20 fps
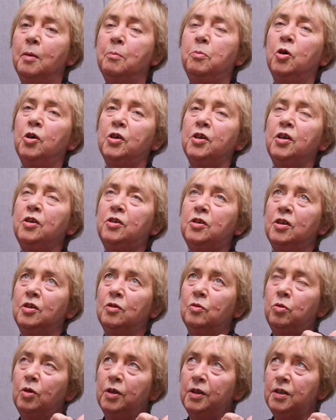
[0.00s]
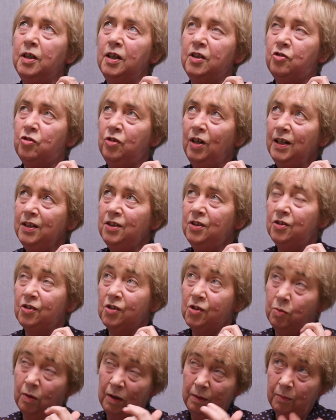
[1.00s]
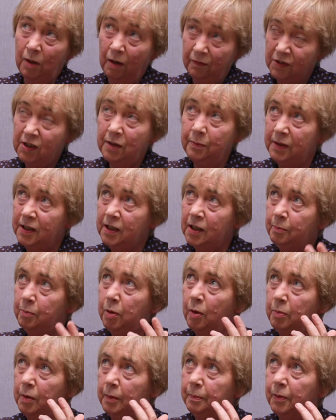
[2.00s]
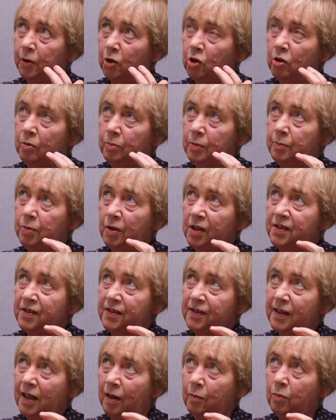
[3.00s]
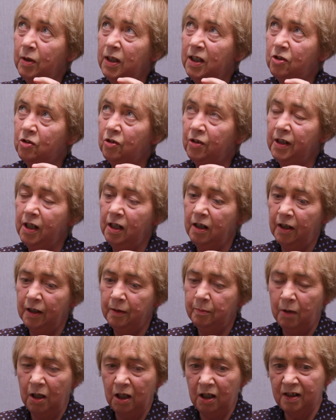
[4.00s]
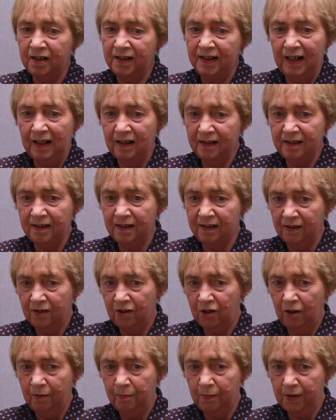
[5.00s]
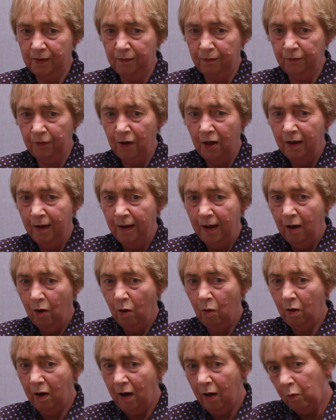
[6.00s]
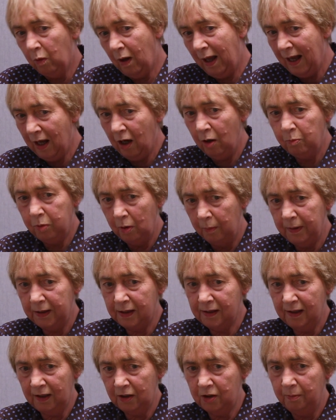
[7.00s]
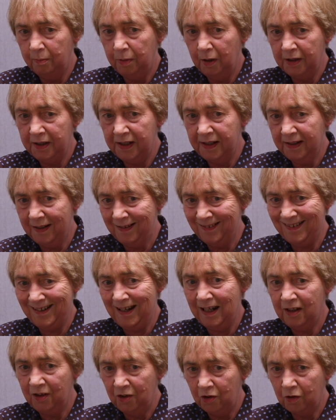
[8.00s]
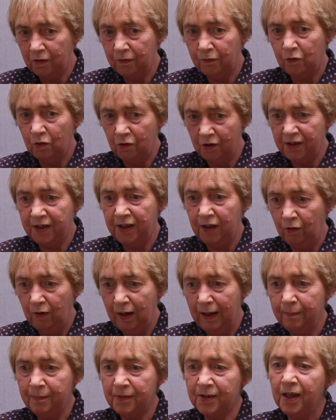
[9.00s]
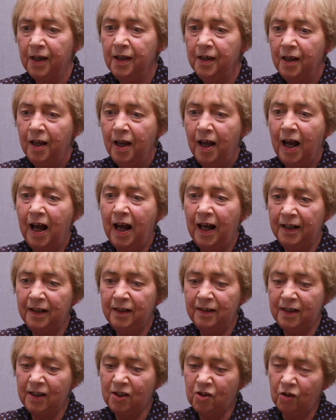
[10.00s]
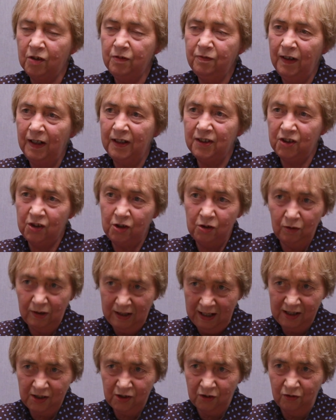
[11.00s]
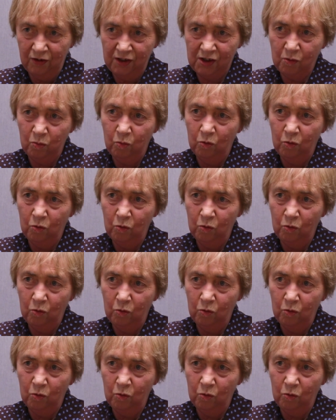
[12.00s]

But what attracted us, well, obviously we did a public procurement process, and we had done a lot of market analysis in terms of how public sector bodies had tendered for CRMs. And they sort of fell into two categories.